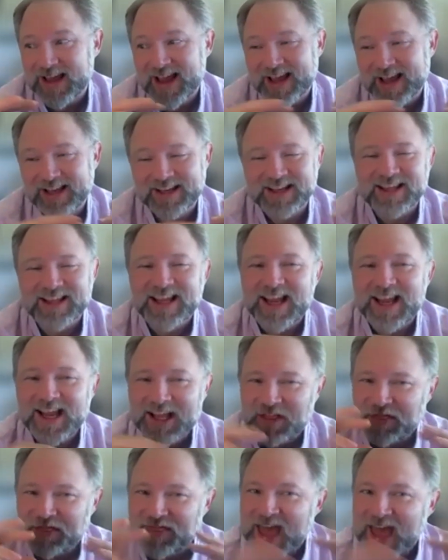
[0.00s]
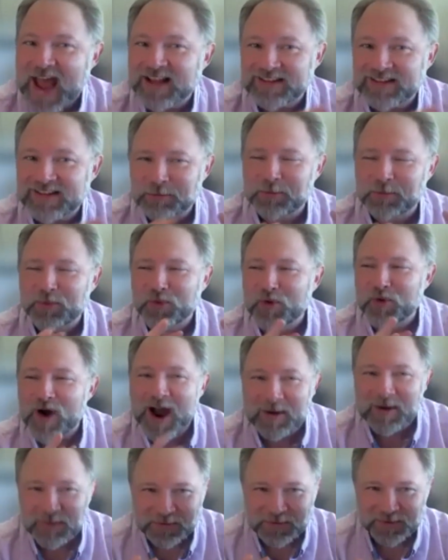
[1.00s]
and that's
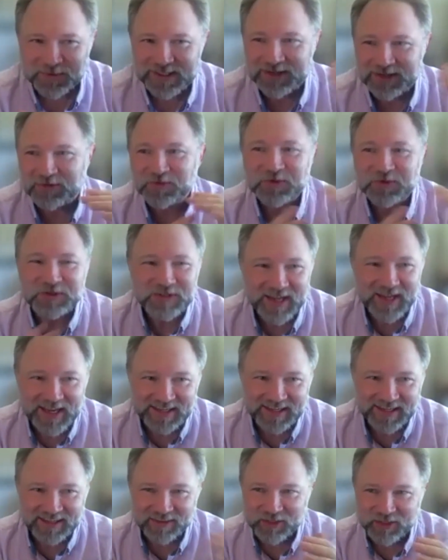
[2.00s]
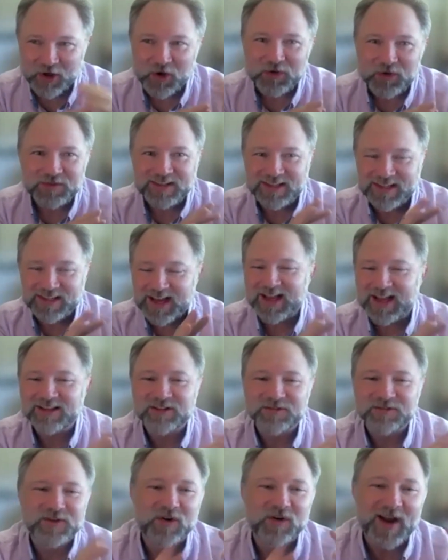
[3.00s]
probably related. Those
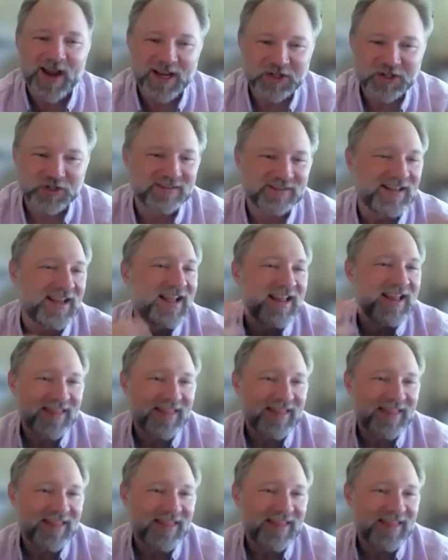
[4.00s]
kinds of interactions.